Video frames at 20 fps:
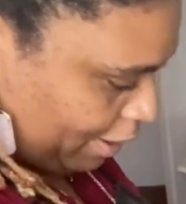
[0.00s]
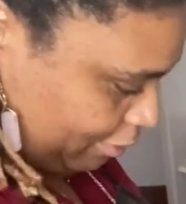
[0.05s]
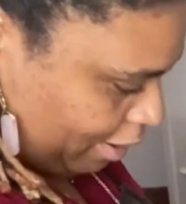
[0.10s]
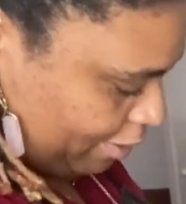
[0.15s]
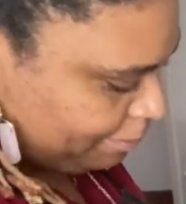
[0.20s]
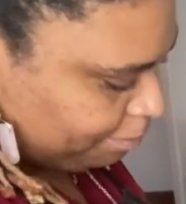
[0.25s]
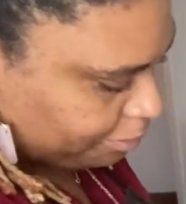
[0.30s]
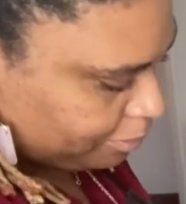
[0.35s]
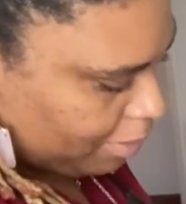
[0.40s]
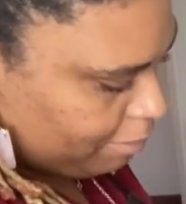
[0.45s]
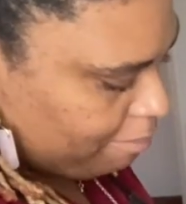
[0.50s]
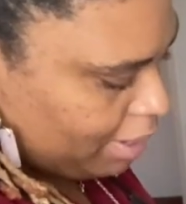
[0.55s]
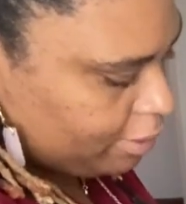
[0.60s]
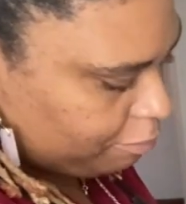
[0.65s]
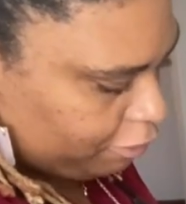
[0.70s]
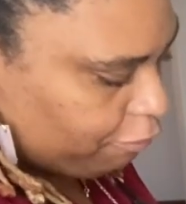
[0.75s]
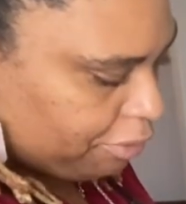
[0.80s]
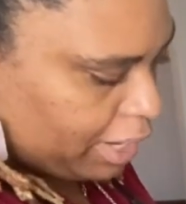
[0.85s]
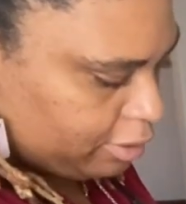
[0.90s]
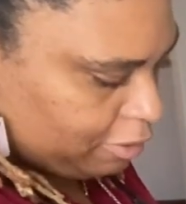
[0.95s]
grew up with
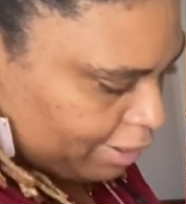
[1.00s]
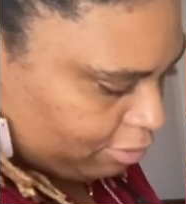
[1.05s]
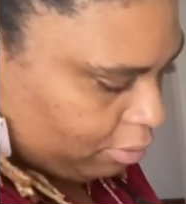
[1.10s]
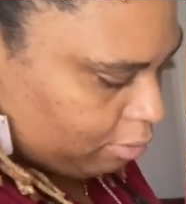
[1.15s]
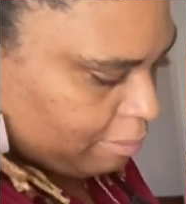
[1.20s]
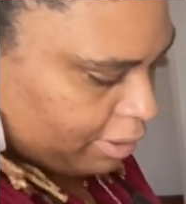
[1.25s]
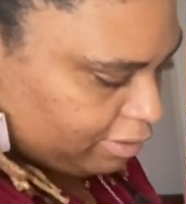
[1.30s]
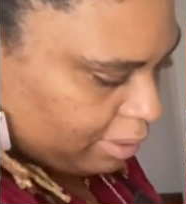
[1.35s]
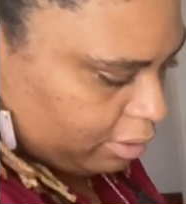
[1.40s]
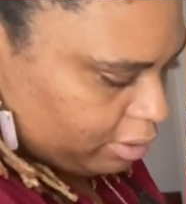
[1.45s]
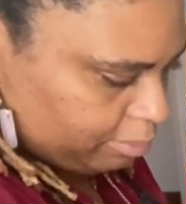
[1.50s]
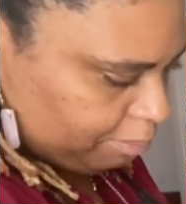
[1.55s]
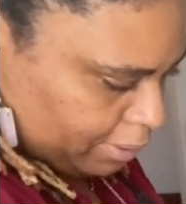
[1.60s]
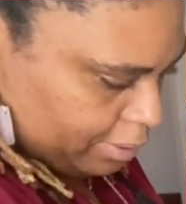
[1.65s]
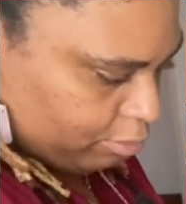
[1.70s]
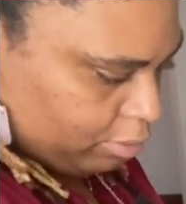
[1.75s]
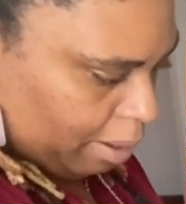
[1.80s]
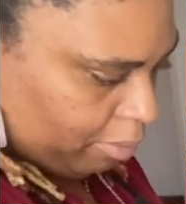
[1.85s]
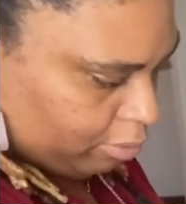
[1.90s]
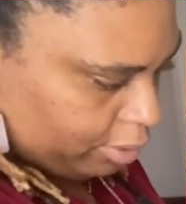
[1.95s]
them. And so
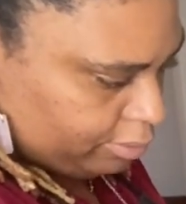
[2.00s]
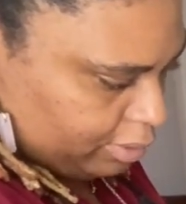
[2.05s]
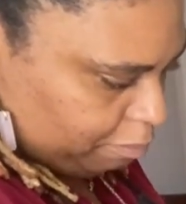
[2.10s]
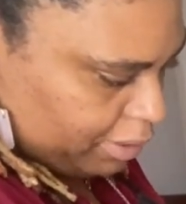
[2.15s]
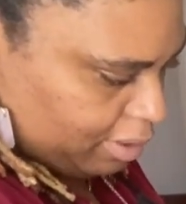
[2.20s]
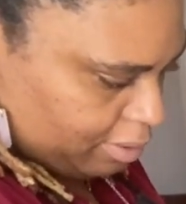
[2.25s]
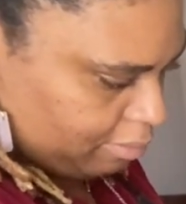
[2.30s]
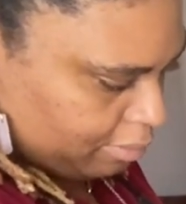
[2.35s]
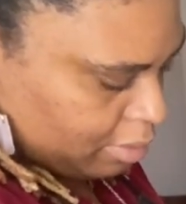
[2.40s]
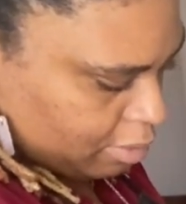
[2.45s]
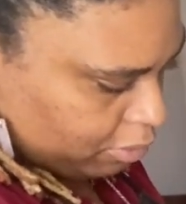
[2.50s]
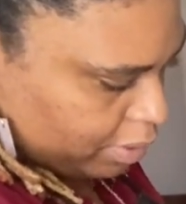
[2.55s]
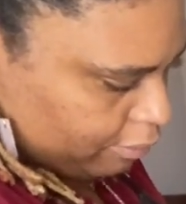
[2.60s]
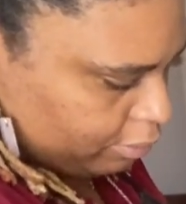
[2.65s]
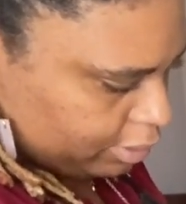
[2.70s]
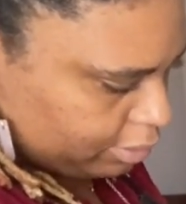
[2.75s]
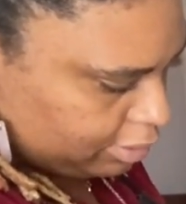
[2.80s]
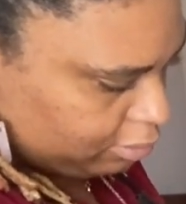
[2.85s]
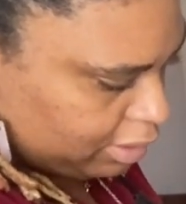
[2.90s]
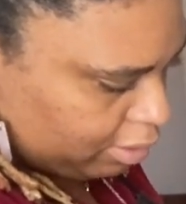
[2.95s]
because my
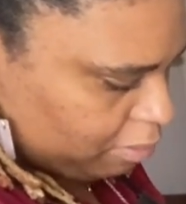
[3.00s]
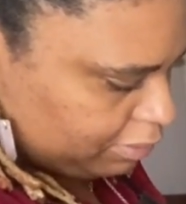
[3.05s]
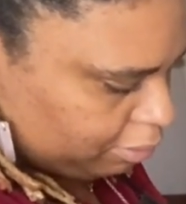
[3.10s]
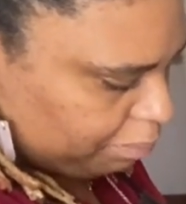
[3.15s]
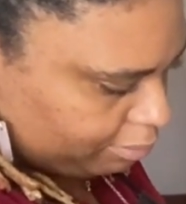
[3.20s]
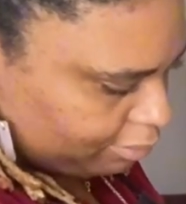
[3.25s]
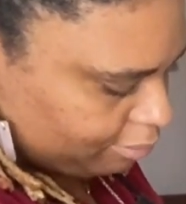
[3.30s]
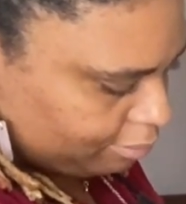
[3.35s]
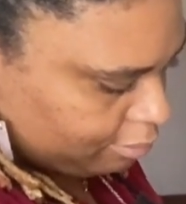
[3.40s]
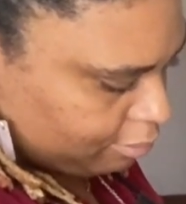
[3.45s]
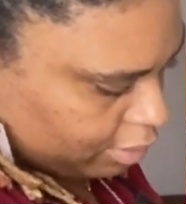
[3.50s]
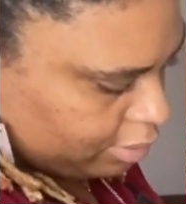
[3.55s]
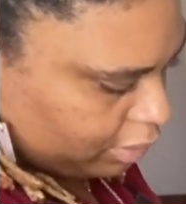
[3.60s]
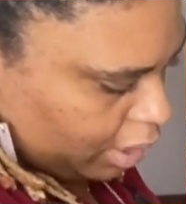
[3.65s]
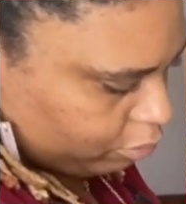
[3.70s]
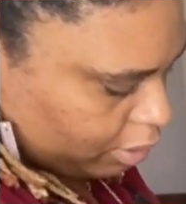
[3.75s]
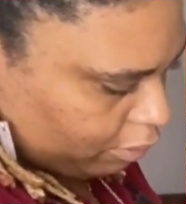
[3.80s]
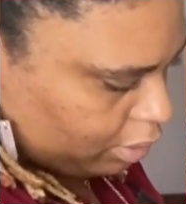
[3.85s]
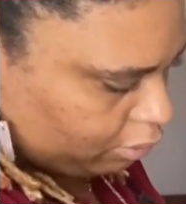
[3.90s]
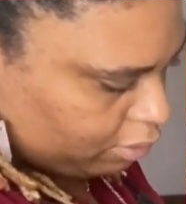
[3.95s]
household, we
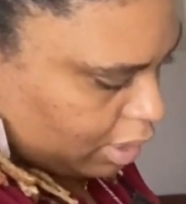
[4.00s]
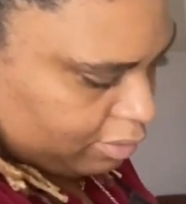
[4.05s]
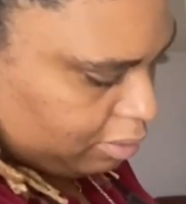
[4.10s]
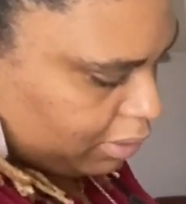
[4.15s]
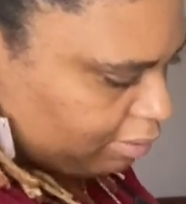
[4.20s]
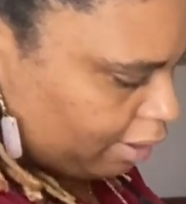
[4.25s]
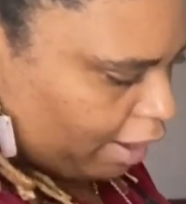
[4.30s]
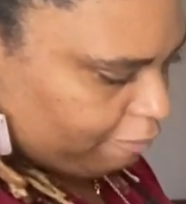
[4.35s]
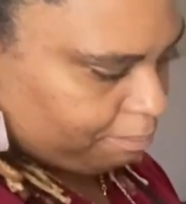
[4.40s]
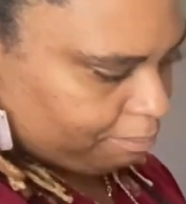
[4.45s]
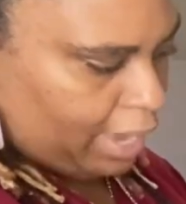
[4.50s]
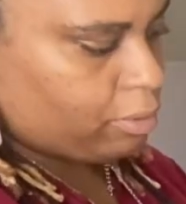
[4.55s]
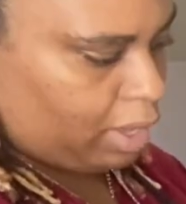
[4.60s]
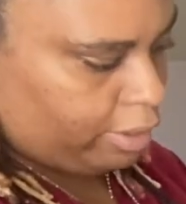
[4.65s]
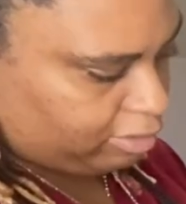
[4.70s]
didn't all have the same